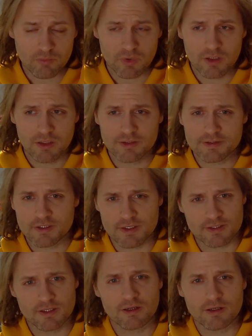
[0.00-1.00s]
But it's
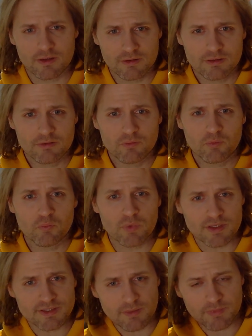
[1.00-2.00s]
just gonna be
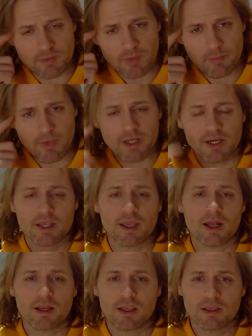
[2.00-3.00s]
something in my mind. I
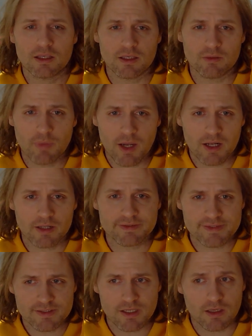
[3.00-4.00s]
gotta keep on
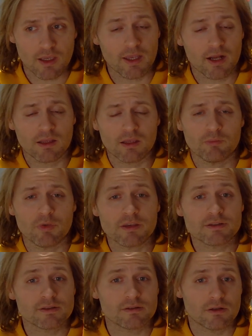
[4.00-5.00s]
sync. I gotta keep being
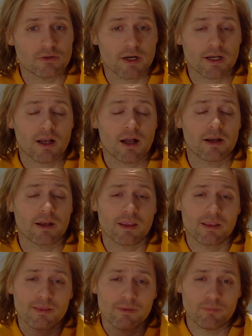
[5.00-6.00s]
slow, and I gotta
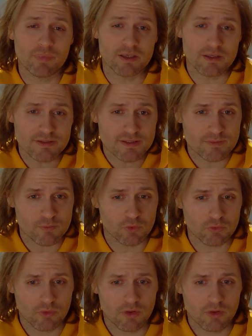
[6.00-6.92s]
be smooth.